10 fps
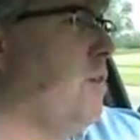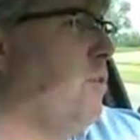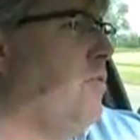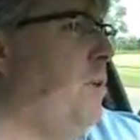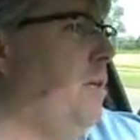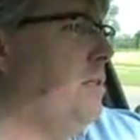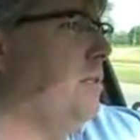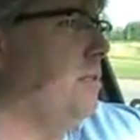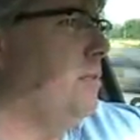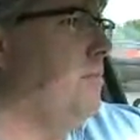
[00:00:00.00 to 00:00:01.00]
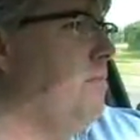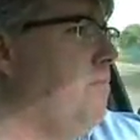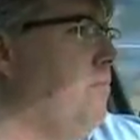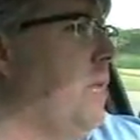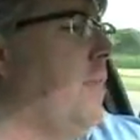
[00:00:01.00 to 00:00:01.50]
number of pieces.
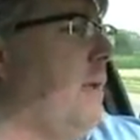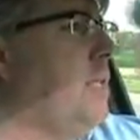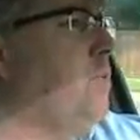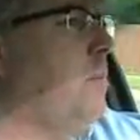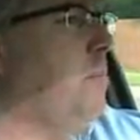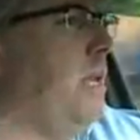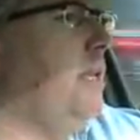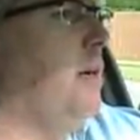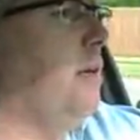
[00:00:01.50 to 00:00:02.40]
That's what money